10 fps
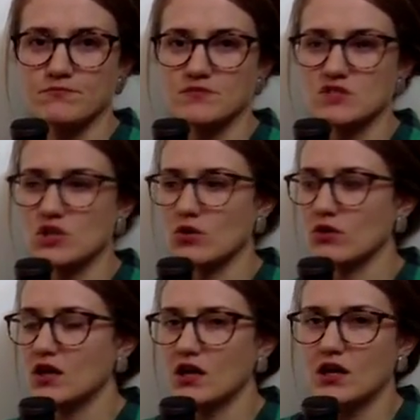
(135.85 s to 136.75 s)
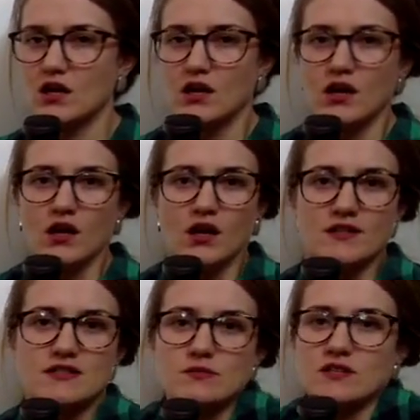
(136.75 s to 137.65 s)
so
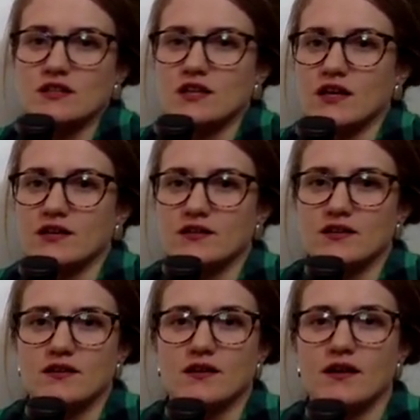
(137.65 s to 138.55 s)
something like,